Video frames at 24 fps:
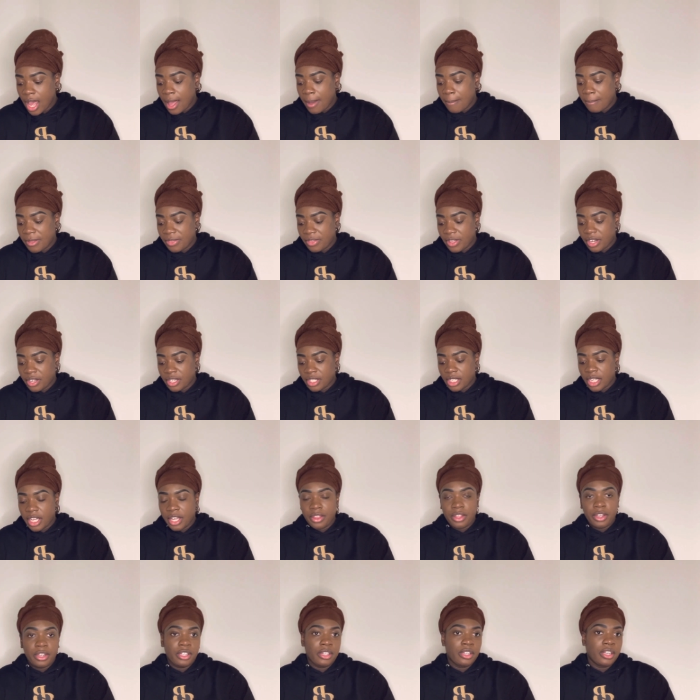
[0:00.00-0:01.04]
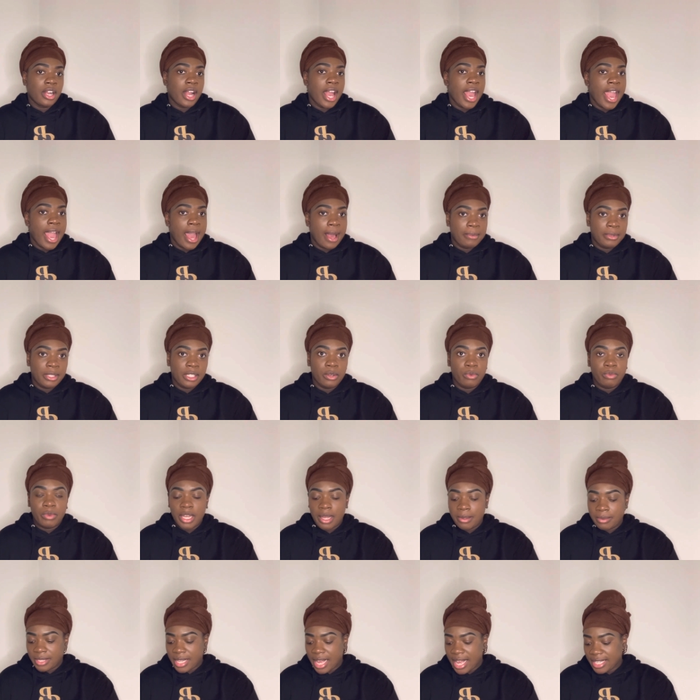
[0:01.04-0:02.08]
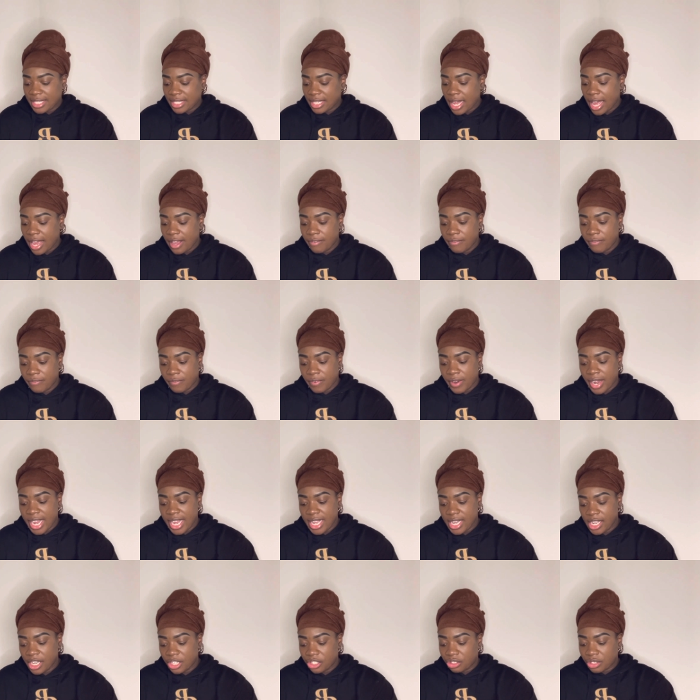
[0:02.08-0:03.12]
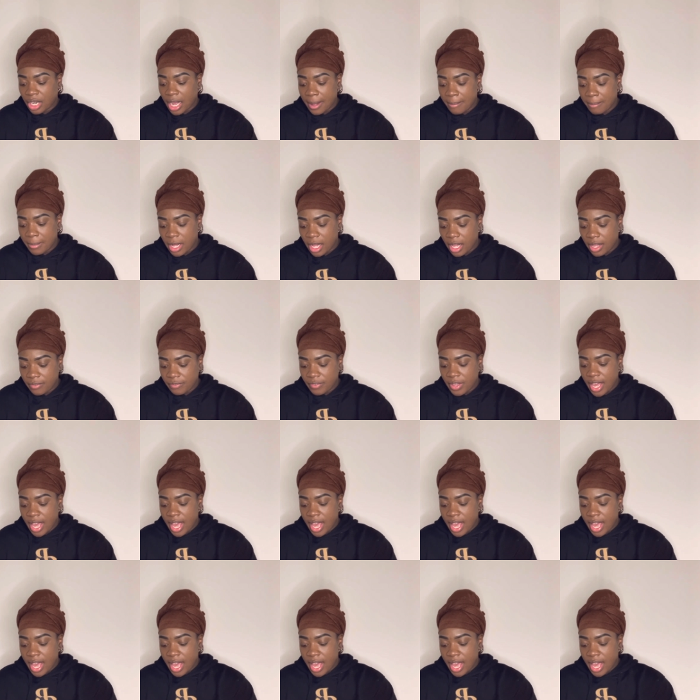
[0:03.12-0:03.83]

But there's other apps and websites like Frayt and Drop Off.